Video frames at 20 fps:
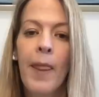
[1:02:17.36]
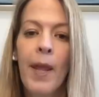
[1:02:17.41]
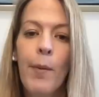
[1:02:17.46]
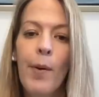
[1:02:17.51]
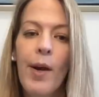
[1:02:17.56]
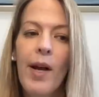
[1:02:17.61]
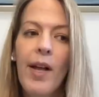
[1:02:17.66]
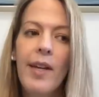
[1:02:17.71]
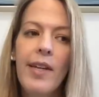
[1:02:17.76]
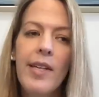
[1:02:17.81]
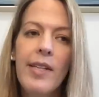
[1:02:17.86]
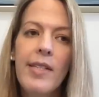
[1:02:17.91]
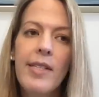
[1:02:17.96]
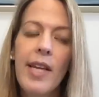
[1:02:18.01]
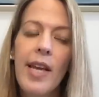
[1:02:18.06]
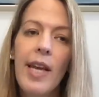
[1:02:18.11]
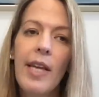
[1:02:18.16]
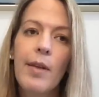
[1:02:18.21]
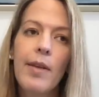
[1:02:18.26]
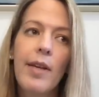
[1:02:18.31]
Is that— well, and
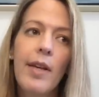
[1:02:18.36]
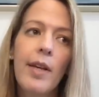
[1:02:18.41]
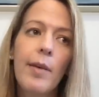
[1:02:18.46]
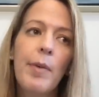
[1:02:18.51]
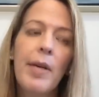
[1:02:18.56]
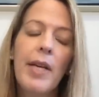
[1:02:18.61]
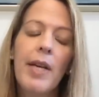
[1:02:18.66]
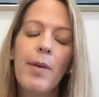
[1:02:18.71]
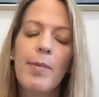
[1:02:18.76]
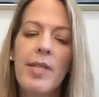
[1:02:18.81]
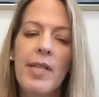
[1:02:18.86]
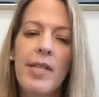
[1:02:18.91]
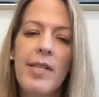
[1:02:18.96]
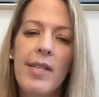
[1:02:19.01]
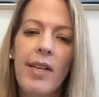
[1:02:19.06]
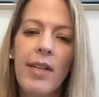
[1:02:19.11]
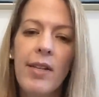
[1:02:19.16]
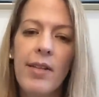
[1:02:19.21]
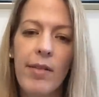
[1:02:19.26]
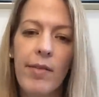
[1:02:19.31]
it becomes
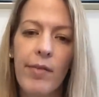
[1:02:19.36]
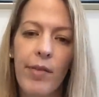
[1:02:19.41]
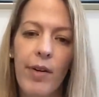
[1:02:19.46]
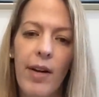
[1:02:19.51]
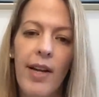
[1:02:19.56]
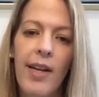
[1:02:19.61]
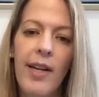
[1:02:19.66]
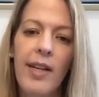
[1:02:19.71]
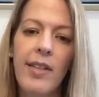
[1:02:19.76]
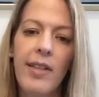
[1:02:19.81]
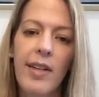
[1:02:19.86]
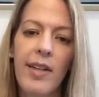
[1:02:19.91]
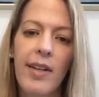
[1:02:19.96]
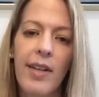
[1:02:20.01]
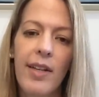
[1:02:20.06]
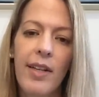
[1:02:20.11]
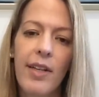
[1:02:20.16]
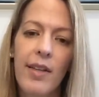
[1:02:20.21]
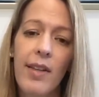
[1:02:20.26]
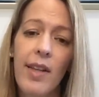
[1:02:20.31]
addictive, right? Mm-hmm.
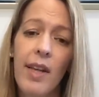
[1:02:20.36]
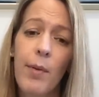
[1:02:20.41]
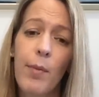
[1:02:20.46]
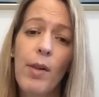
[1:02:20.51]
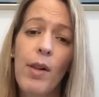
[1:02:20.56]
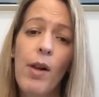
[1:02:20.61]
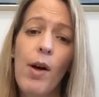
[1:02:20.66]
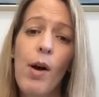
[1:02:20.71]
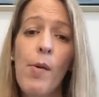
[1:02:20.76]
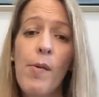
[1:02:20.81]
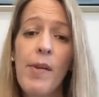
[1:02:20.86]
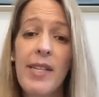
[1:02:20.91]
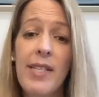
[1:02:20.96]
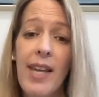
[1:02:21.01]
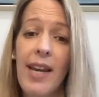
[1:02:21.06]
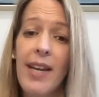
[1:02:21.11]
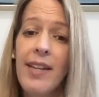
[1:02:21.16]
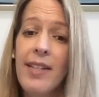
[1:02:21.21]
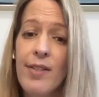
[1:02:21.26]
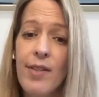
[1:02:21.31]
Yeah. They will always
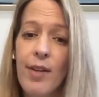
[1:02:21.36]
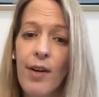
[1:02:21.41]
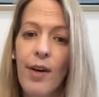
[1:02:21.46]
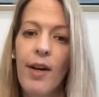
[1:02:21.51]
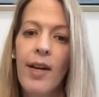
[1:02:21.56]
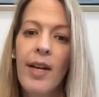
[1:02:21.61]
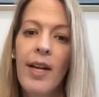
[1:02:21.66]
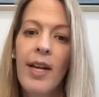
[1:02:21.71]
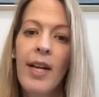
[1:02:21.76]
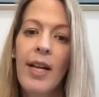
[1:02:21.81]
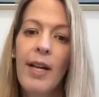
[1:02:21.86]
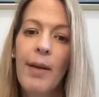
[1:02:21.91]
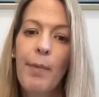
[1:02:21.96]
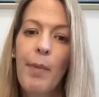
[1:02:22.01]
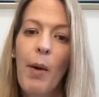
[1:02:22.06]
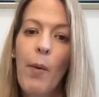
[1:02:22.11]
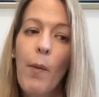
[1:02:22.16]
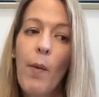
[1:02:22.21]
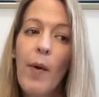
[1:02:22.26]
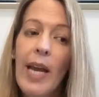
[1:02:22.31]
answer.
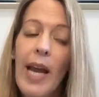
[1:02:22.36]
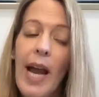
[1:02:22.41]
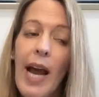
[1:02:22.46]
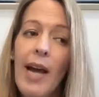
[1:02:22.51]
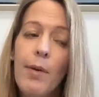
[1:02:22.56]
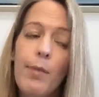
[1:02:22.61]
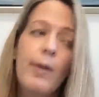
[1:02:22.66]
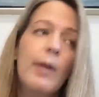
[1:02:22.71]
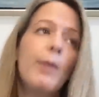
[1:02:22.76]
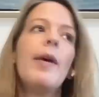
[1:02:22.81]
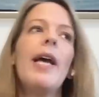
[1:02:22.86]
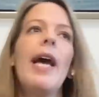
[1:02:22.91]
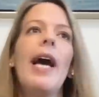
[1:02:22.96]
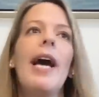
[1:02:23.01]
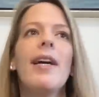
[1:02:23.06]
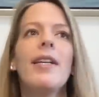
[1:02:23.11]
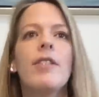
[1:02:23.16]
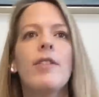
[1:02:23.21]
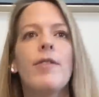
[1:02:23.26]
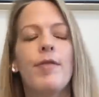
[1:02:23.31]
But when we
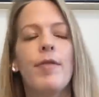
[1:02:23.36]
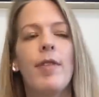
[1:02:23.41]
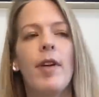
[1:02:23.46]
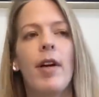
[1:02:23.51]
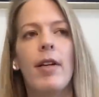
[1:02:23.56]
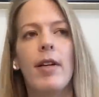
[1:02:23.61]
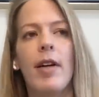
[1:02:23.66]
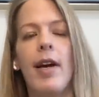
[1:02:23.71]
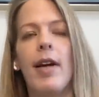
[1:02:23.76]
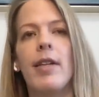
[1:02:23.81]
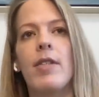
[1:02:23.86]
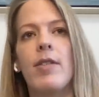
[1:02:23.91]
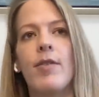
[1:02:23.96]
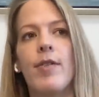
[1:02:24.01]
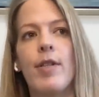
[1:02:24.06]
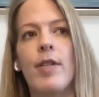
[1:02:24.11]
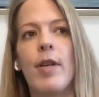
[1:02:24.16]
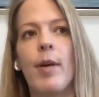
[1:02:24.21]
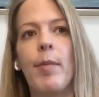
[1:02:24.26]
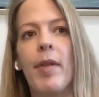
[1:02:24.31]
ask our guides
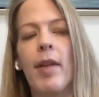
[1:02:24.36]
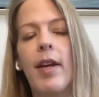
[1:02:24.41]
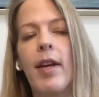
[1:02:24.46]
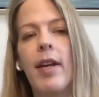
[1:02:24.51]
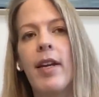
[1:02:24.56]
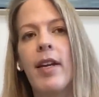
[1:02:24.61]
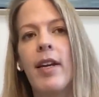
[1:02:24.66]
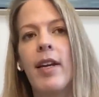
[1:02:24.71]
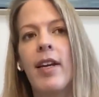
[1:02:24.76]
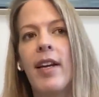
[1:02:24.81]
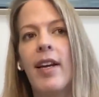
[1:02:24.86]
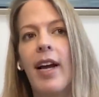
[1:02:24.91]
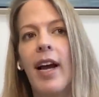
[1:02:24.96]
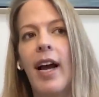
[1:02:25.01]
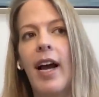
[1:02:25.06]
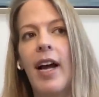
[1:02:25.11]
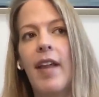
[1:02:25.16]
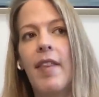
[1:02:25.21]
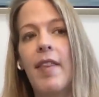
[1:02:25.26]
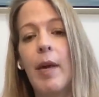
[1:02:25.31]
for something,
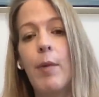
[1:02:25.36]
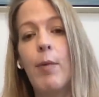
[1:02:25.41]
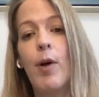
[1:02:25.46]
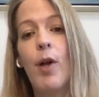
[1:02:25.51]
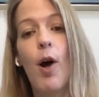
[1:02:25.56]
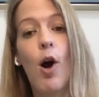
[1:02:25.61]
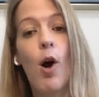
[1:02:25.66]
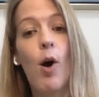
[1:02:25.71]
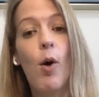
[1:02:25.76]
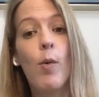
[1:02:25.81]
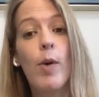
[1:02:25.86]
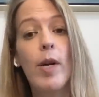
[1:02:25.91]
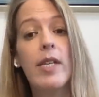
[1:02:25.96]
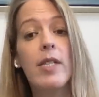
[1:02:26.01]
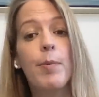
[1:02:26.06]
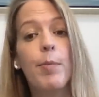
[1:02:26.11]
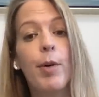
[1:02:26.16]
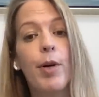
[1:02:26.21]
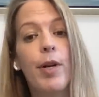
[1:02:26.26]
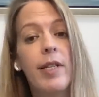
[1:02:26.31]
they will
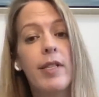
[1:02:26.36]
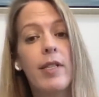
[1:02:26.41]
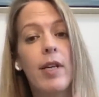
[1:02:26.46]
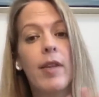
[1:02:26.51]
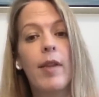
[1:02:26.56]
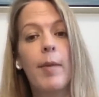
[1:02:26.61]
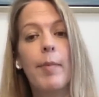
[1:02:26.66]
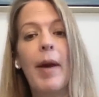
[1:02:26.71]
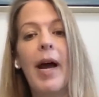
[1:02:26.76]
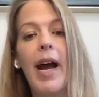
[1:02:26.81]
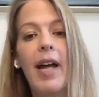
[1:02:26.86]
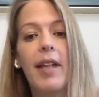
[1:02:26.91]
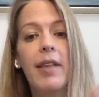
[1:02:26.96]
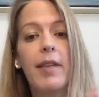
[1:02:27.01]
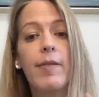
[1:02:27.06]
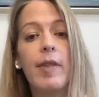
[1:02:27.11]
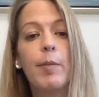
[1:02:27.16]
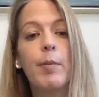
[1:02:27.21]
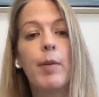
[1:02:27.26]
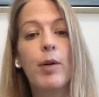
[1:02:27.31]
always put us on the path
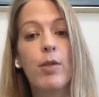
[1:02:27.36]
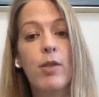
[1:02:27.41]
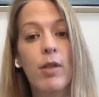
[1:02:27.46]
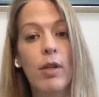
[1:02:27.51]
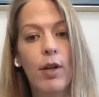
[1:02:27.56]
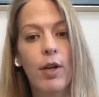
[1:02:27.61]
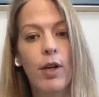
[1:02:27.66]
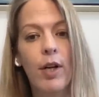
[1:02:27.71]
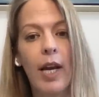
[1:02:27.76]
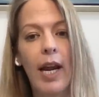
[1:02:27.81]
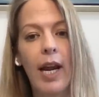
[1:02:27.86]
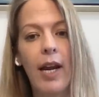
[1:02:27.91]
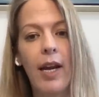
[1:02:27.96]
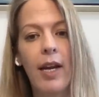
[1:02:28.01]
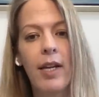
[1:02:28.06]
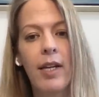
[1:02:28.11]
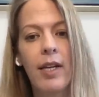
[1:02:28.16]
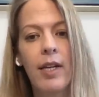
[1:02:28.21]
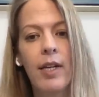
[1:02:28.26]
of the most learning,